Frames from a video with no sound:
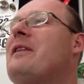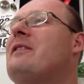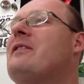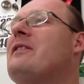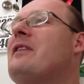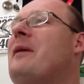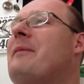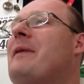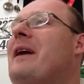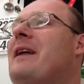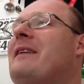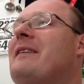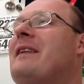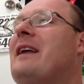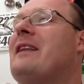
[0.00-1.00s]
It's I'm
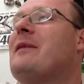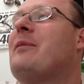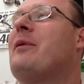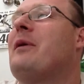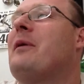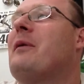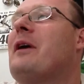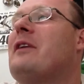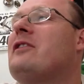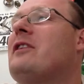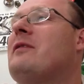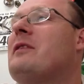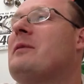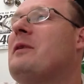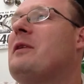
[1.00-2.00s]
not at the point where I should
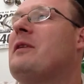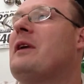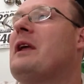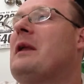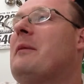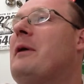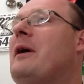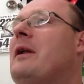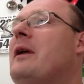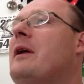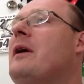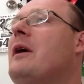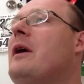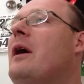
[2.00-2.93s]
even be thinking about it.